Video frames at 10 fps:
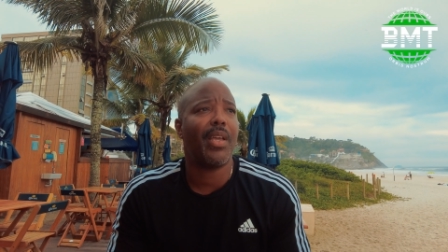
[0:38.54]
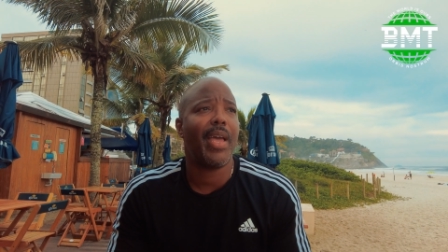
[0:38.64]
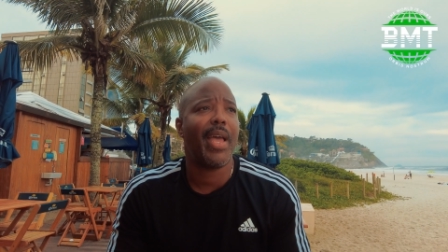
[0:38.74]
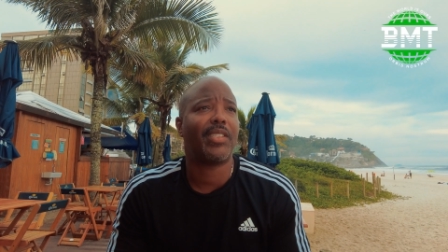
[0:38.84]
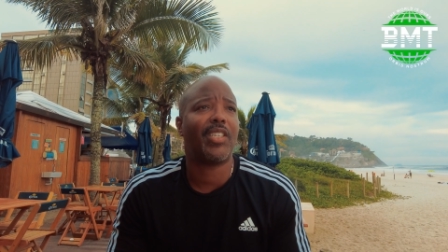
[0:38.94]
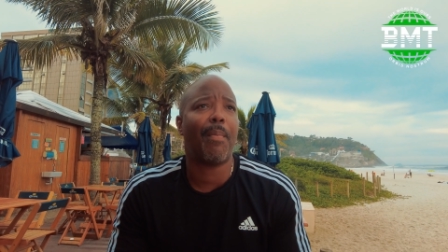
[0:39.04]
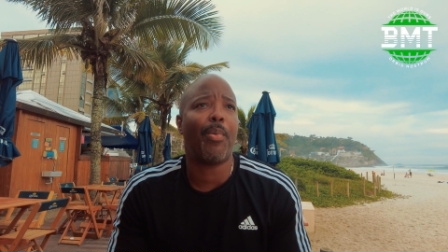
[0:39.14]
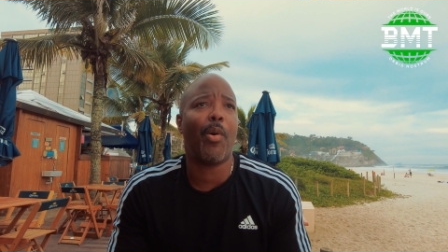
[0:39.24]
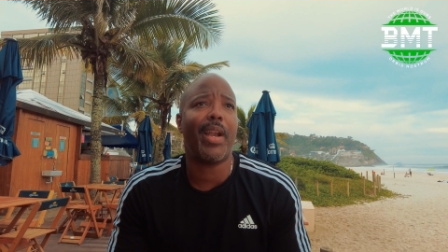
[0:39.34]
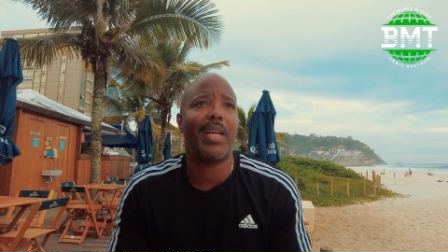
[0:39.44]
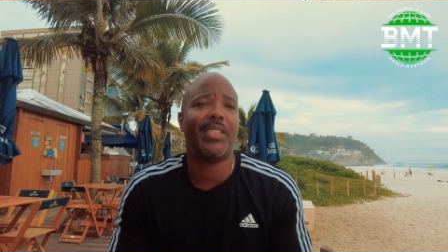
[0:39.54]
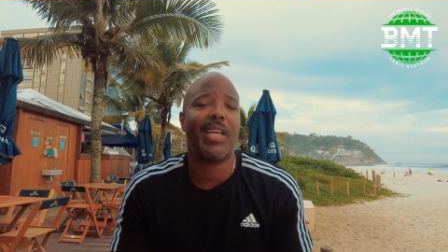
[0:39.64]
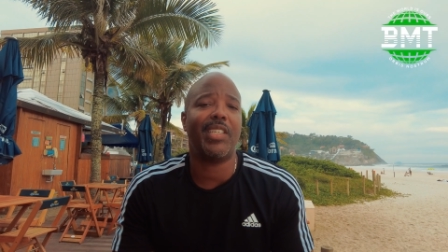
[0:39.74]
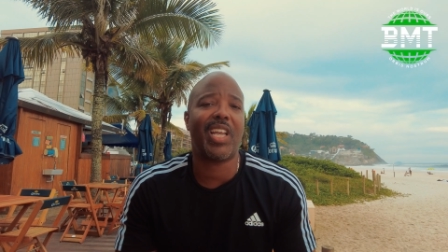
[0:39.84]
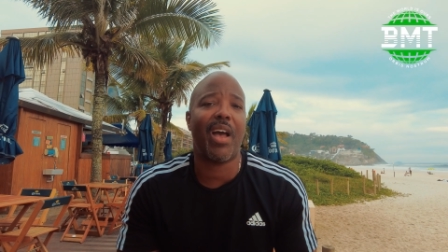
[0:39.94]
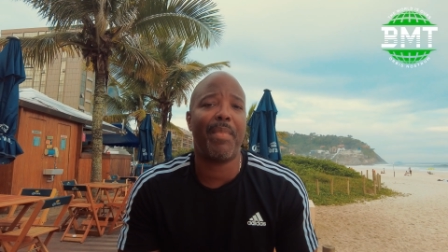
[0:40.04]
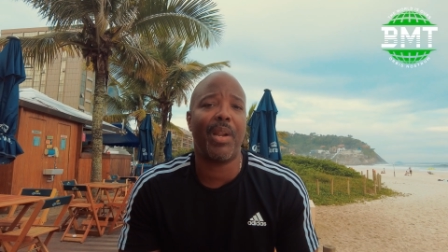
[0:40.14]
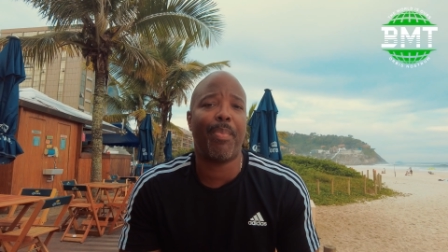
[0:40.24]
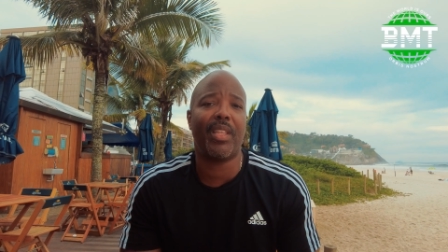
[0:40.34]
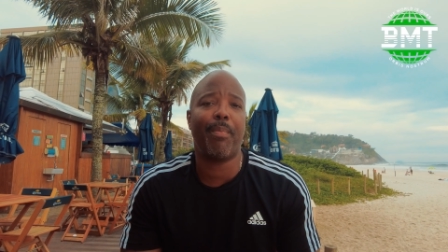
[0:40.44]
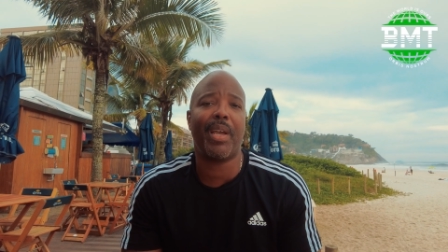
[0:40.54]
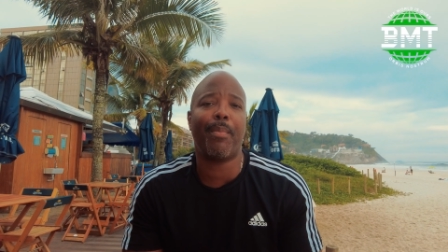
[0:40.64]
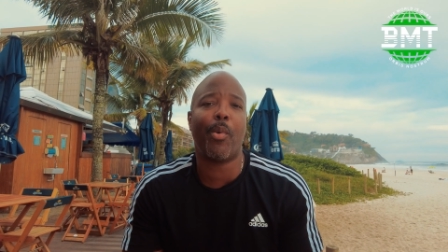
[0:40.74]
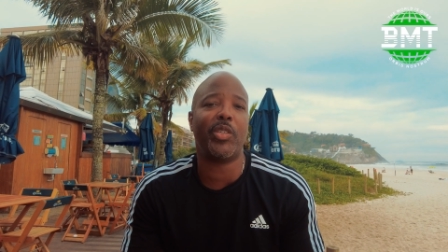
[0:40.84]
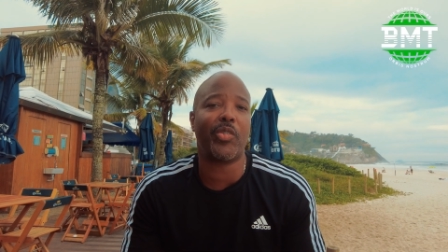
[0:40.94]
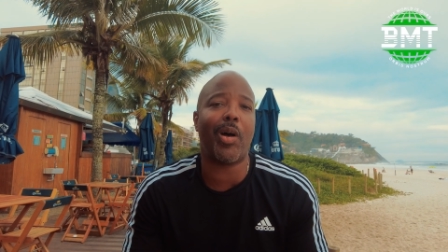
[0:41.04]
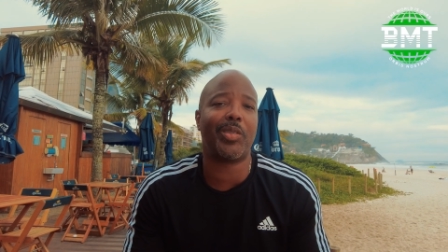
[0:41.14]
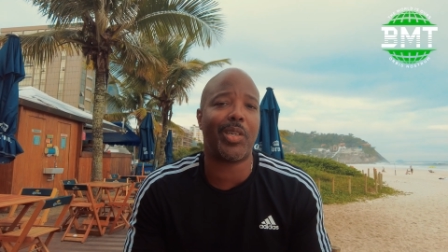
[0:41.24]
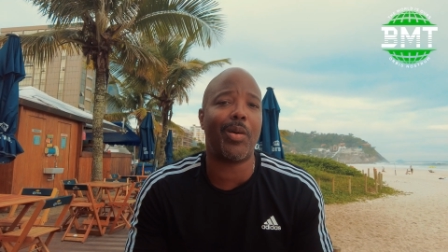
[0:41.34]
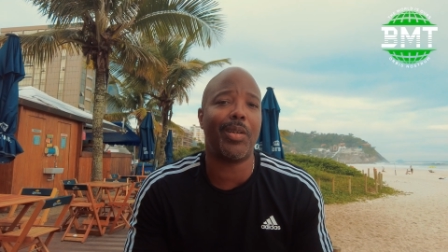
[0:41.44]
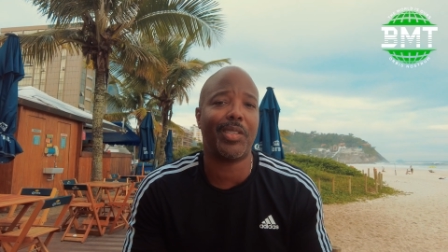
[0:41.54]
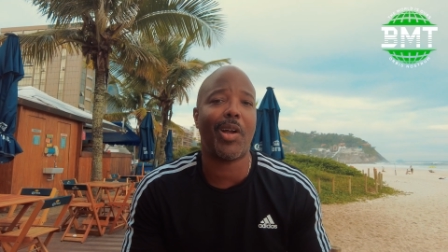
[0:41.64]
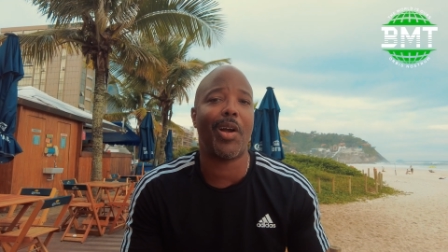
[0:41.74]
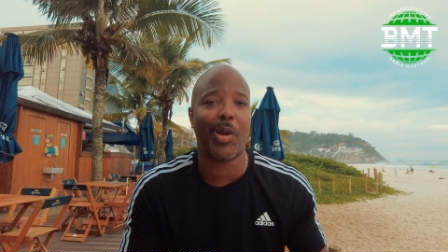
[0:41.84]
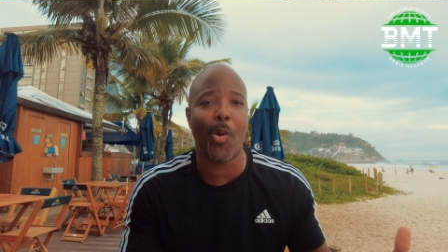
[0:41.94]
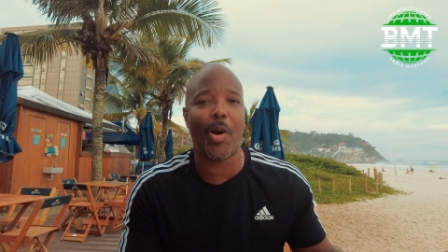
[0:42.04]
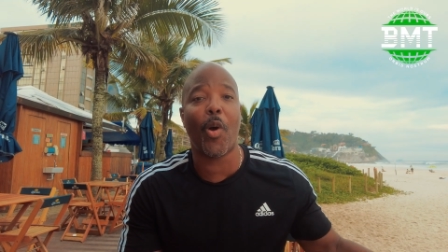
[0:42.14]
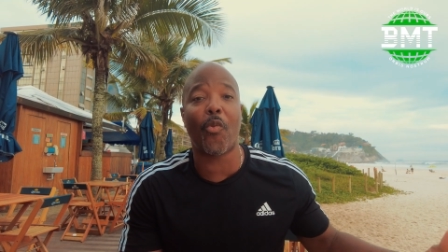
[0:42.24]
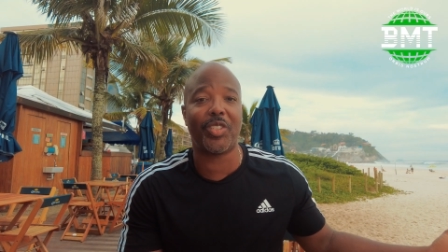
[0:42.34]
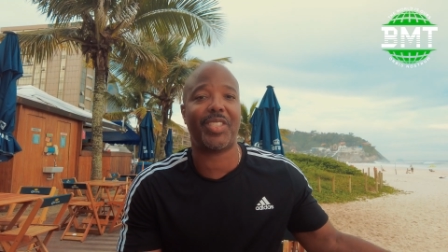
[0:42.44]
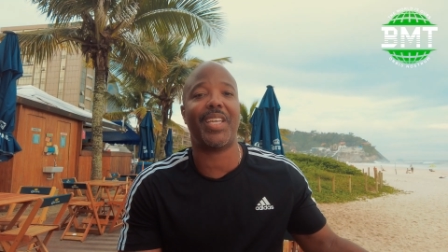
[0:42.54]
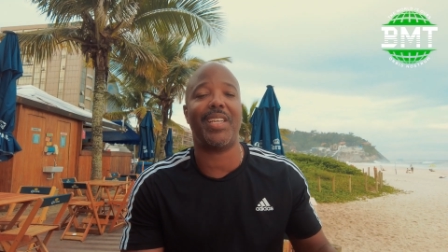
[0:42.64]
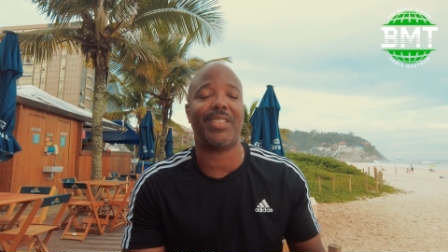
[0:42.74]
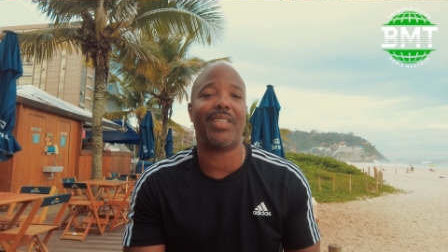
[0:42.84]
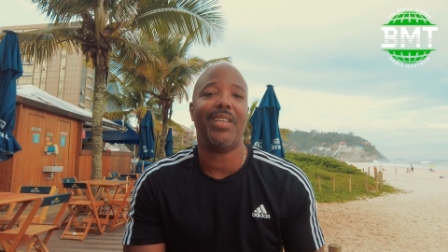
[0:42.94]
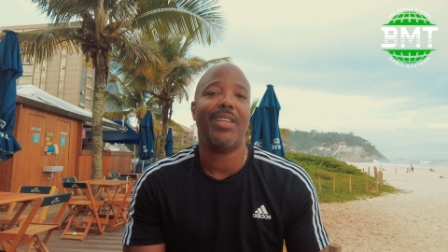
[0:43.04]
at some point I said, it's time for me to put the big boy drawers on and start going overseas.